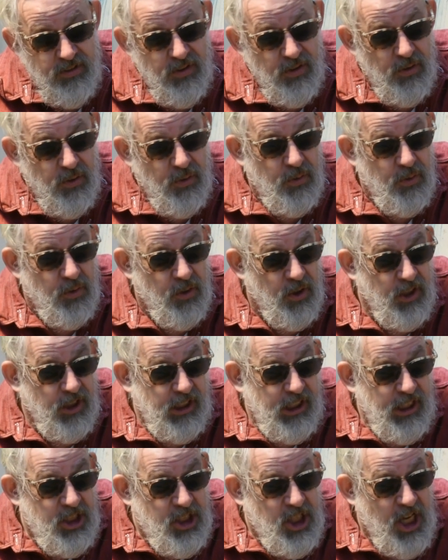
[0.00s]
So
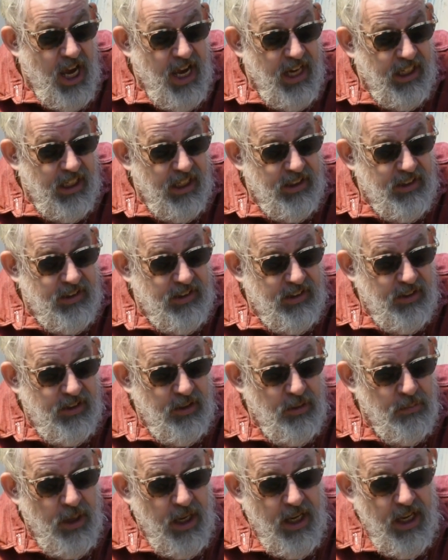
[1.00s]
early
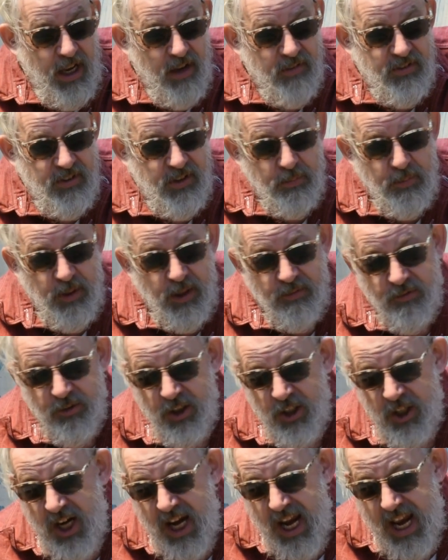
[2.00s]
jackets, you might have
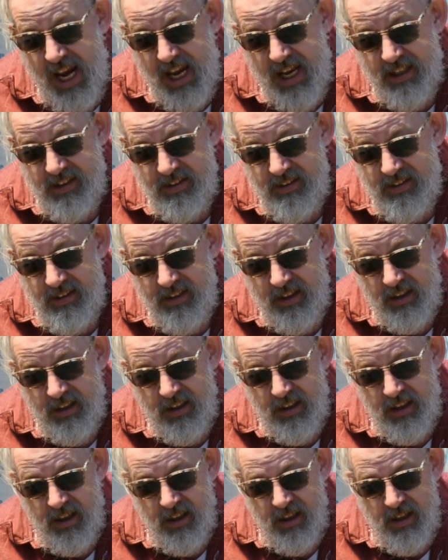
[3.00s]
something for your hands,
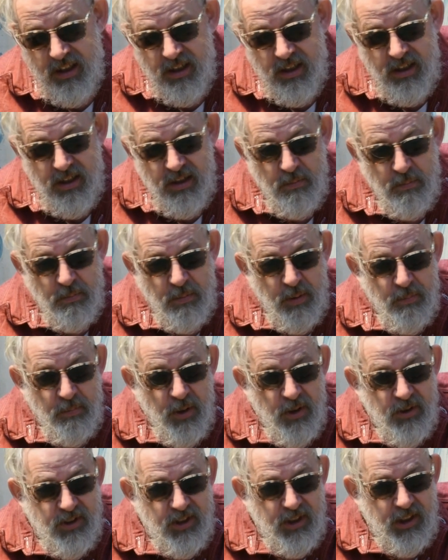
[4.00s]

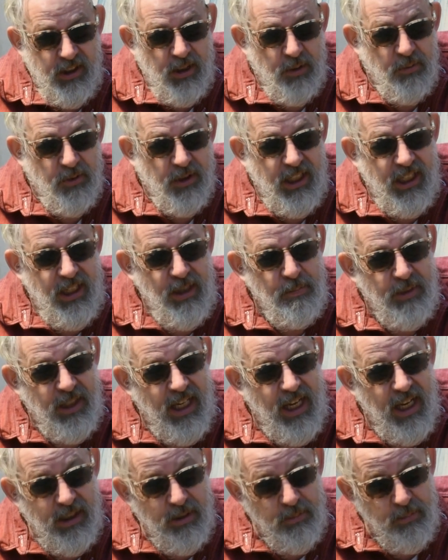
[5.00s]
but mostly they were to
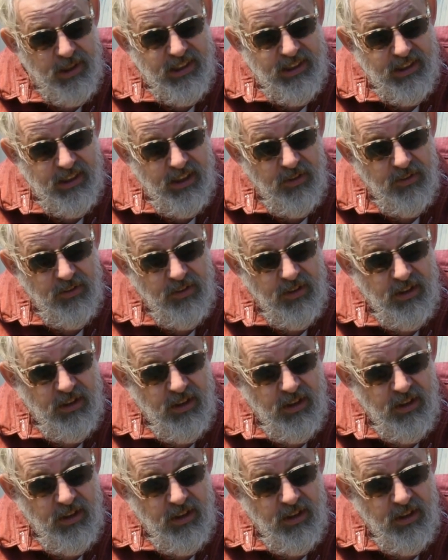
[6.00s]
keep the elements out.